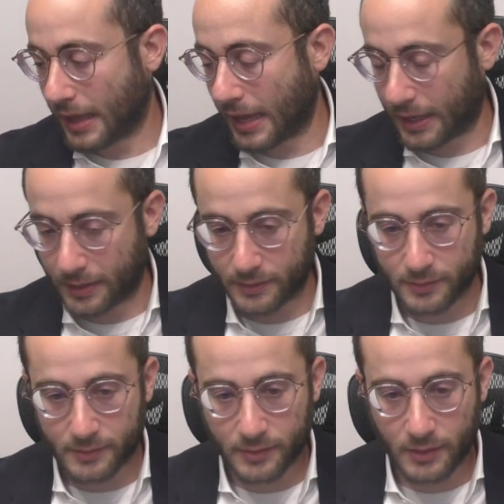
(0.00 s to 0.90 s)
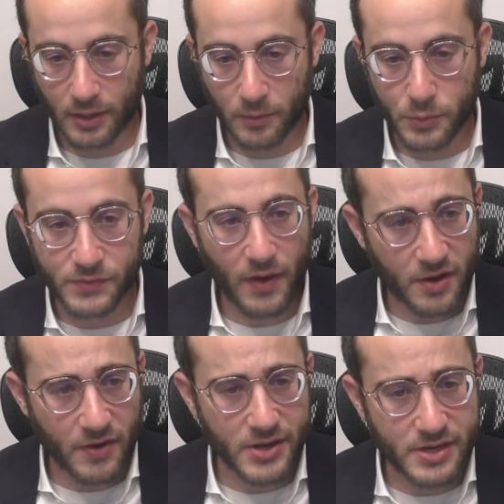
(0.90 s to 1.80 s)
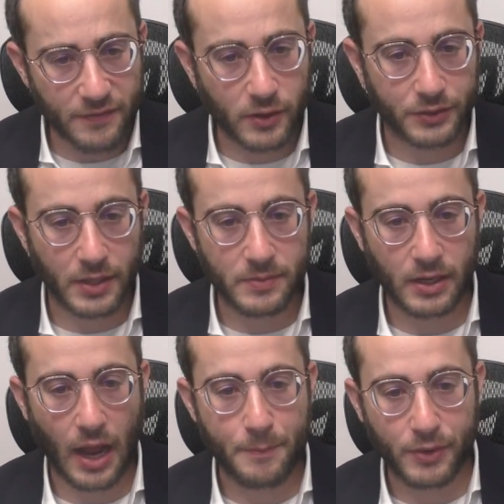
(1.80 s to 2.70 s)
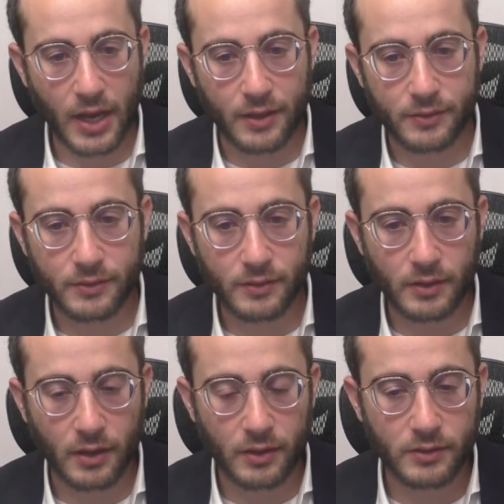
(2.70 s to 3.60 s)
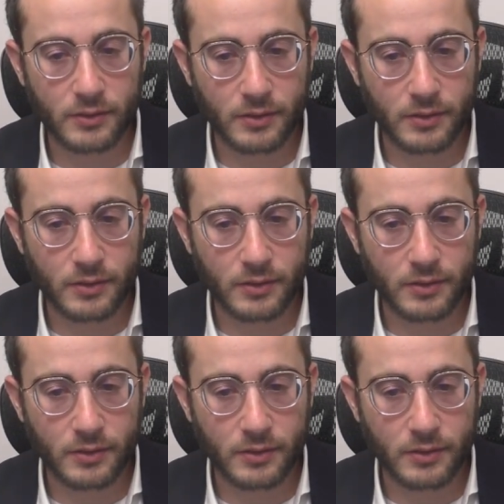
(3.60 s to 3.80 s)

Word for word: And, you know, it was very, very difficult to him to comprehend, you know,